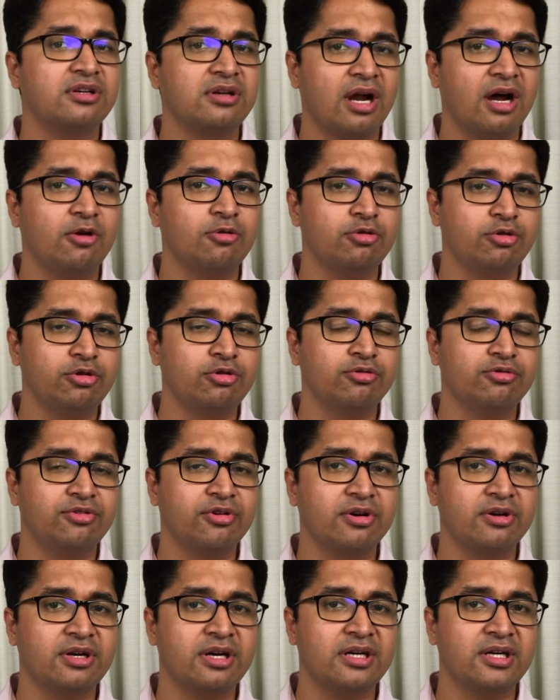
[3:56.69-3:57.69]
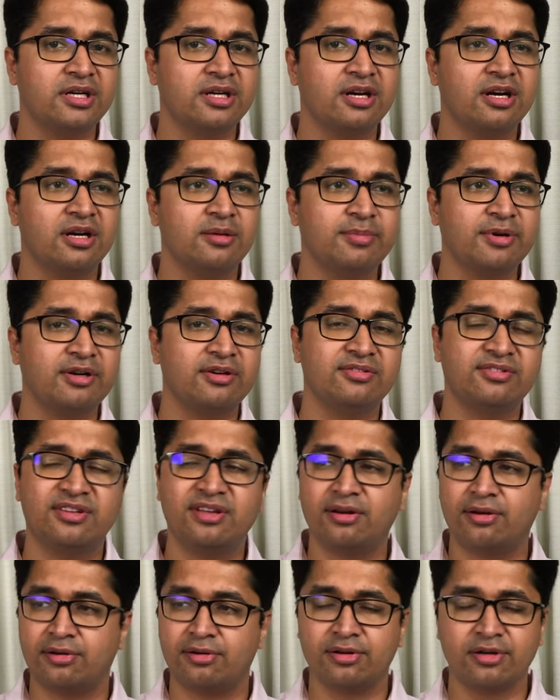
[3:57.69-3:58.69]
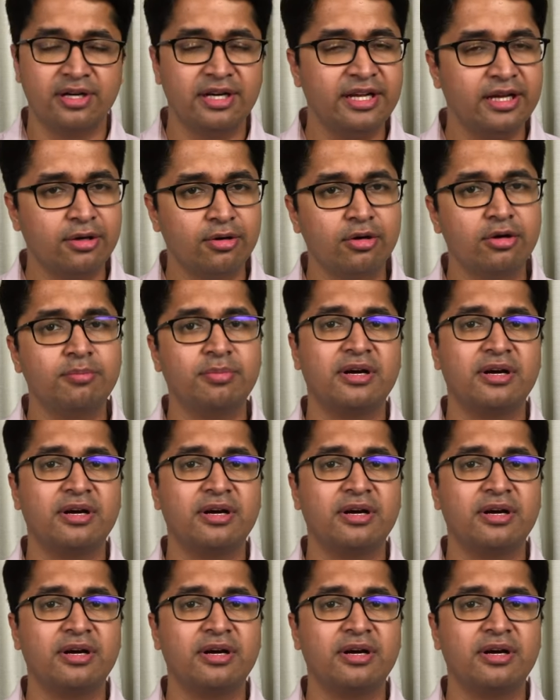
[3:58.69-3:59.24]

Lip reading: how to use your credit card, because they are really good.